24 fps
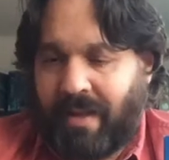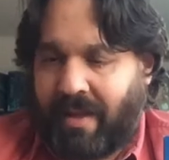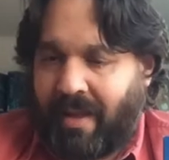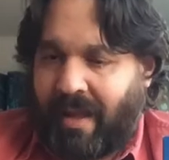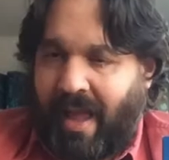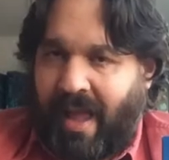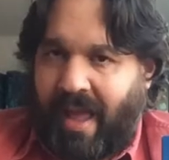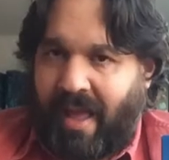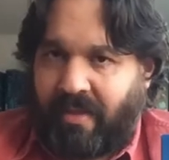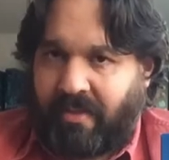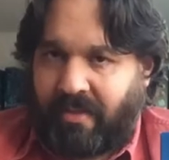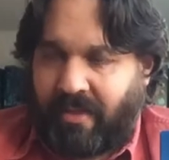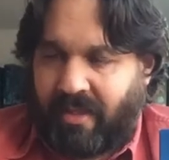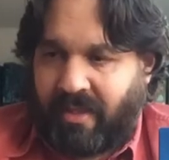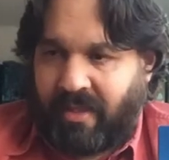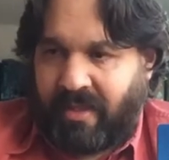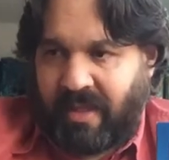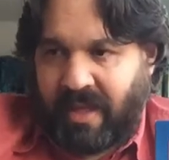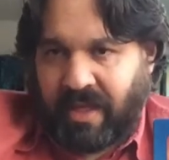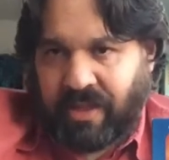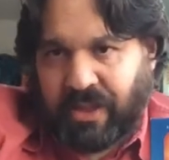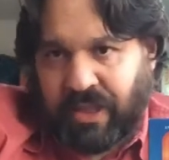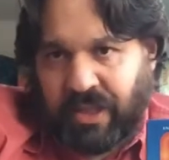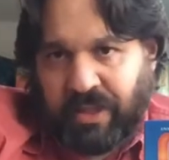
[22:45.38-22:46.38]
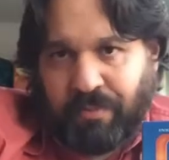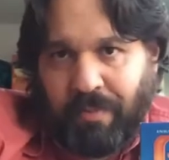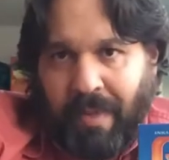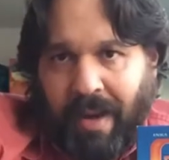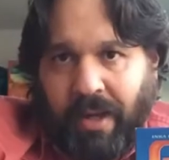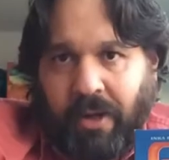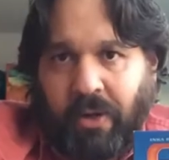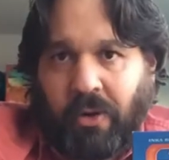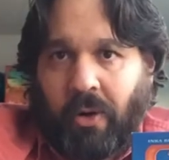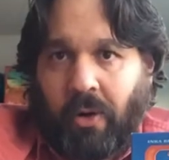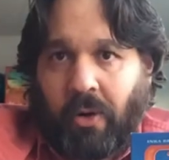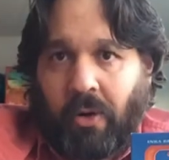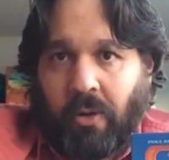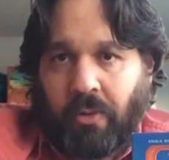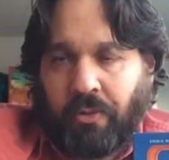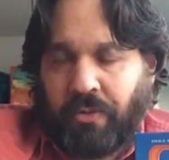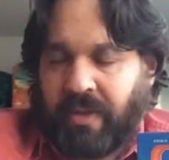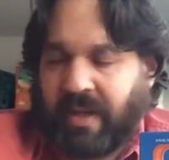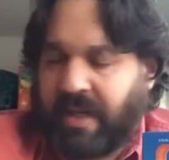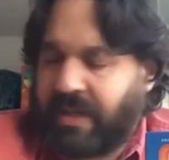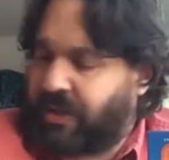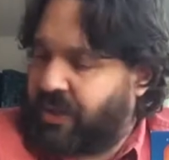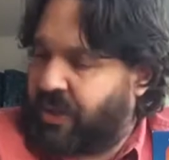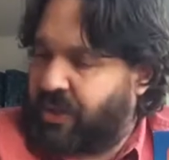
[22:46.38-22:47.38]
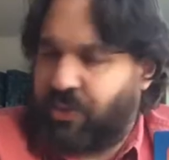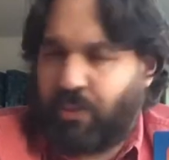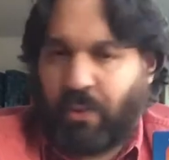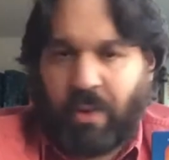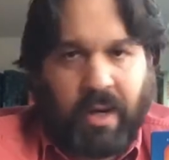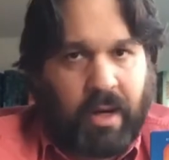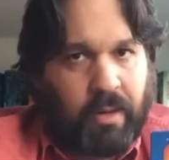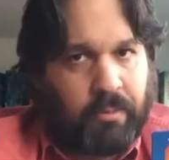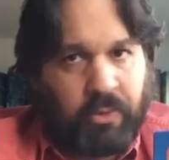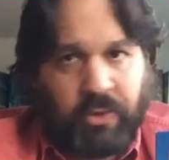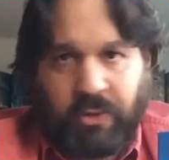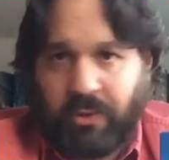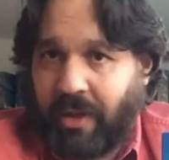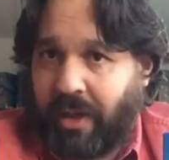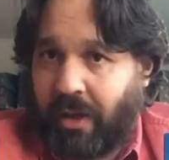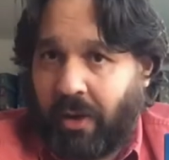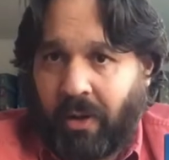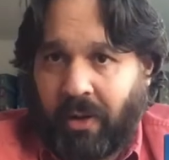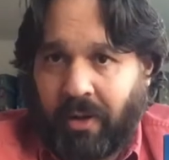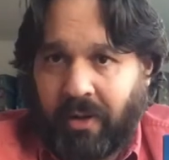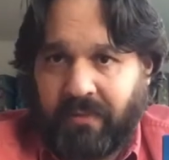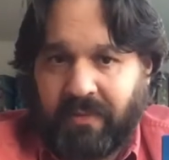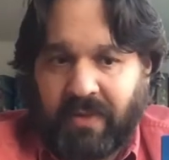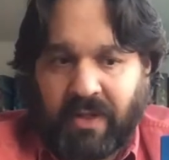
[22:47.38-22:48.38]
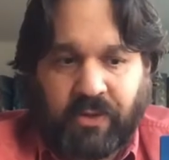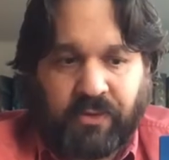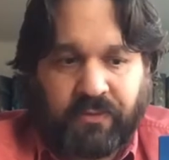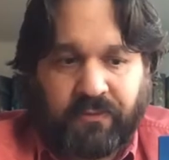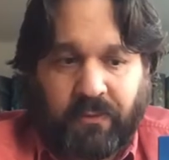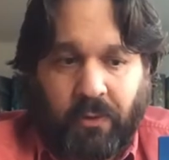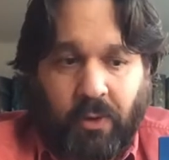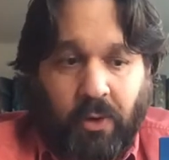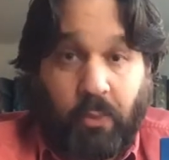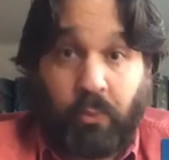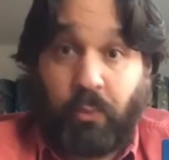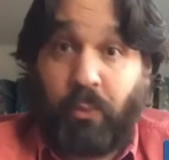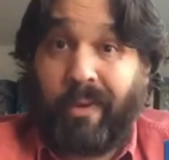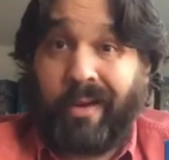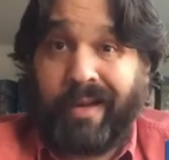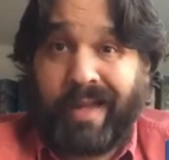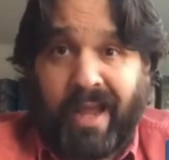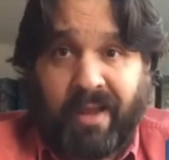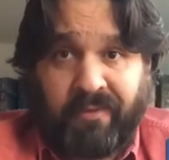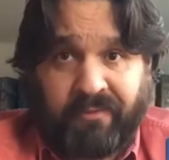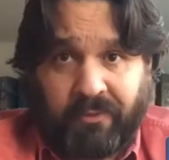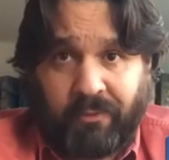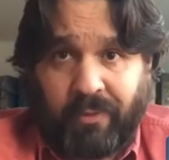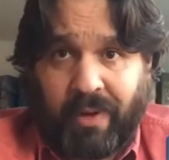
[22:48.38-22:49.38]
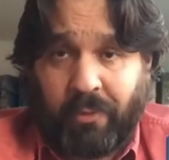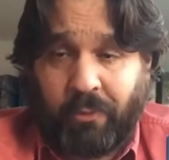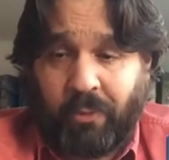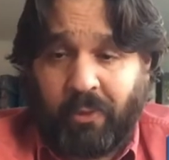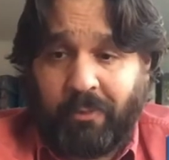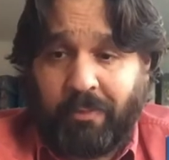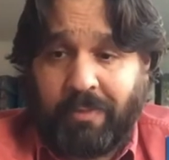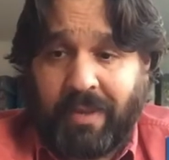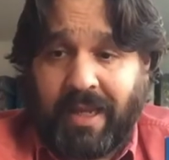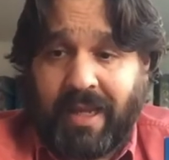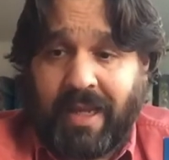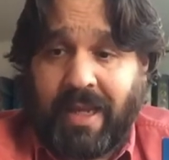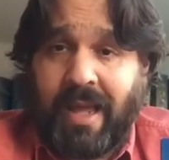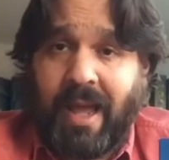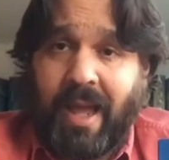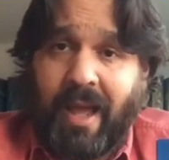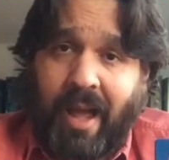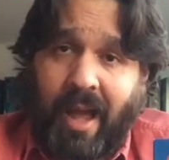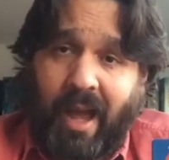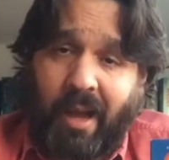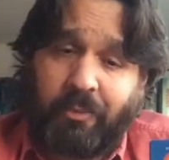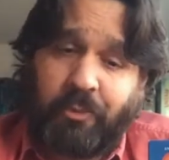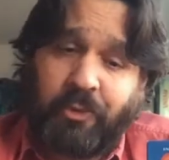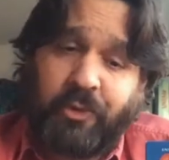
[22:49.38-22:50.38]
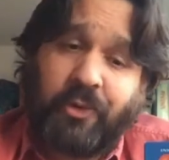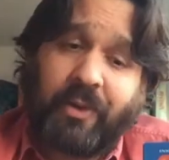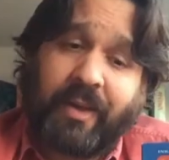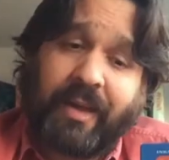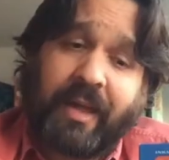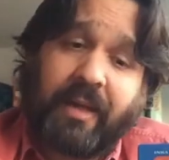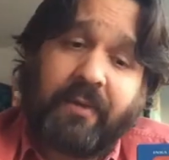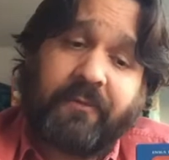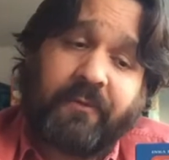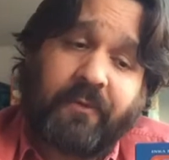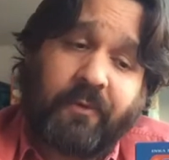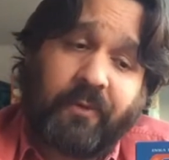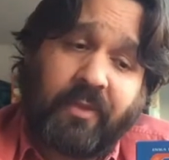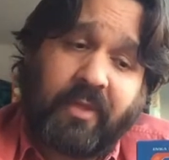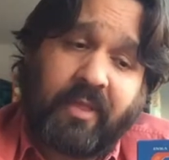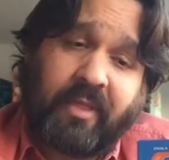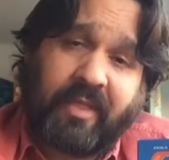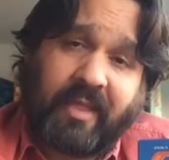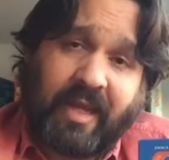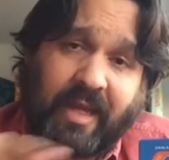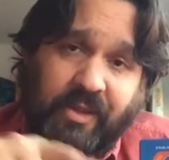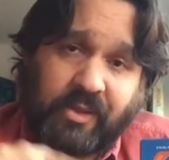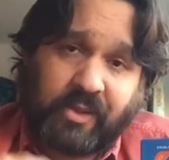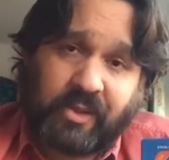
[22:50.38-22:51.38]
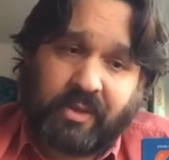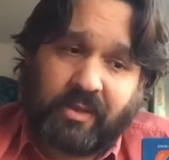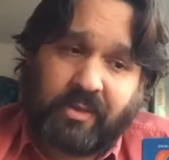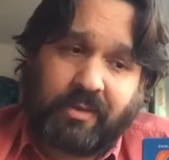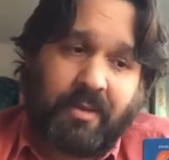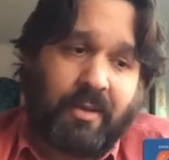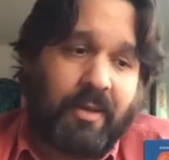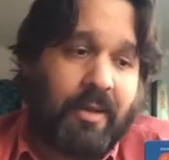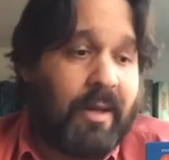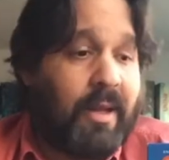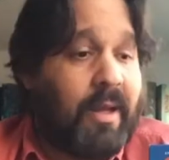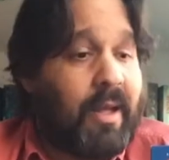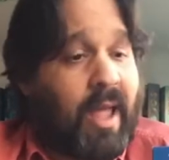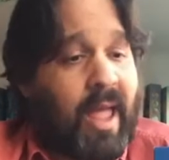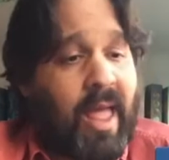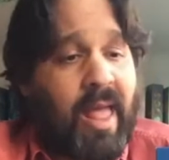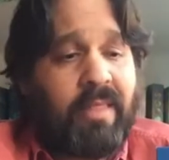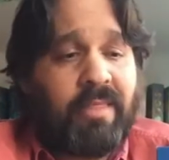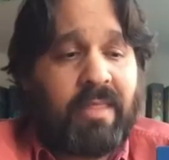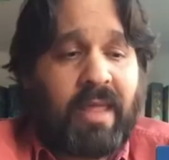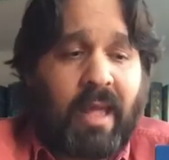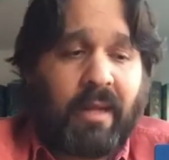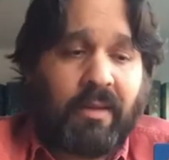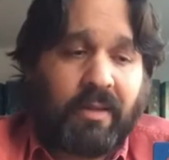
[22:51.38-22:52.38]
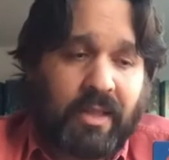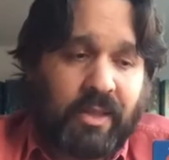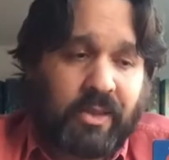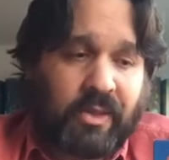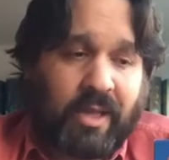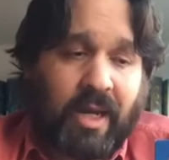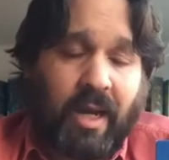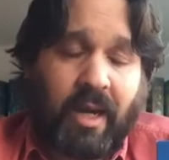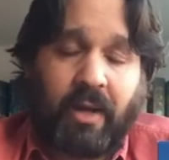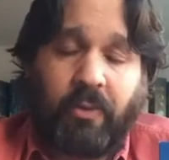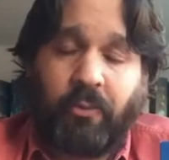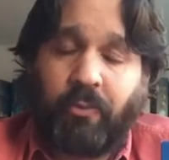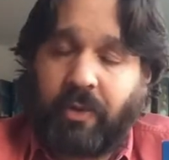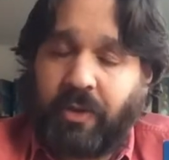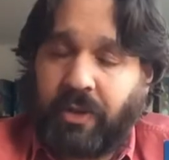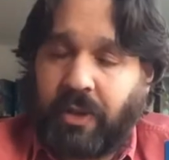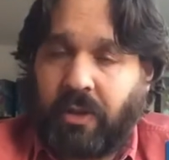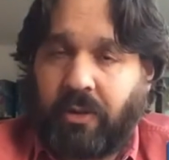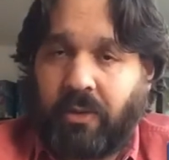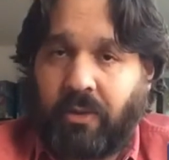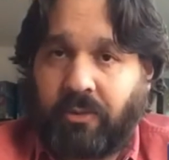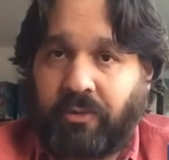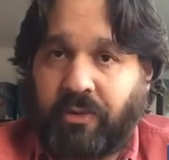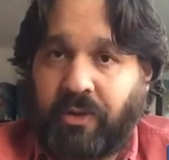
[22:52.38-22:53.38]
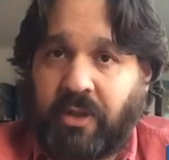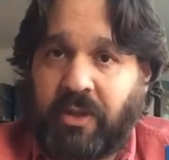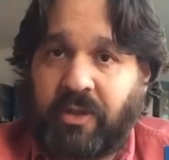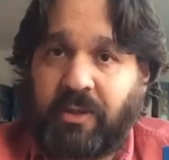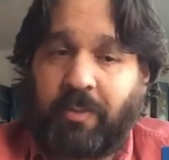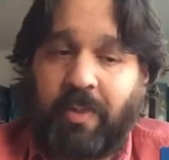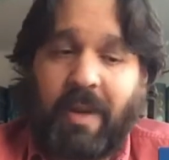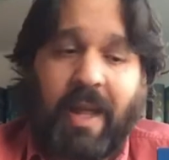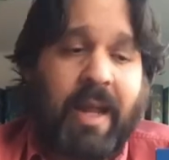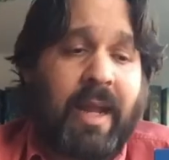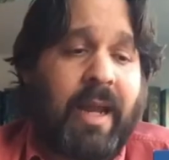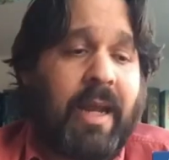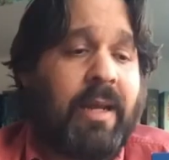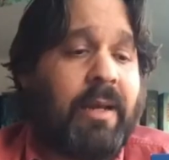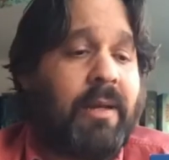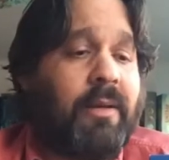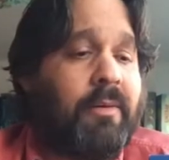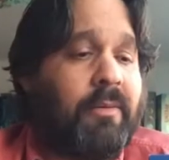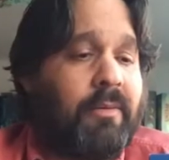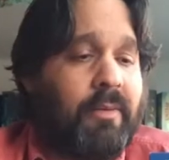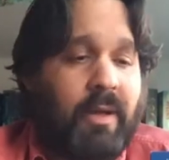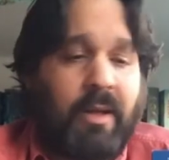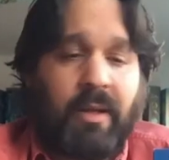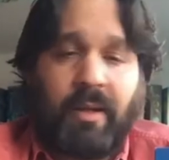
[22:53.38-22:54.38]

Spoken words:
and this is my goal. This is what I'm doing all of this for. Whatever it will be, I'm doing it for this. And then decide what you're going to explain.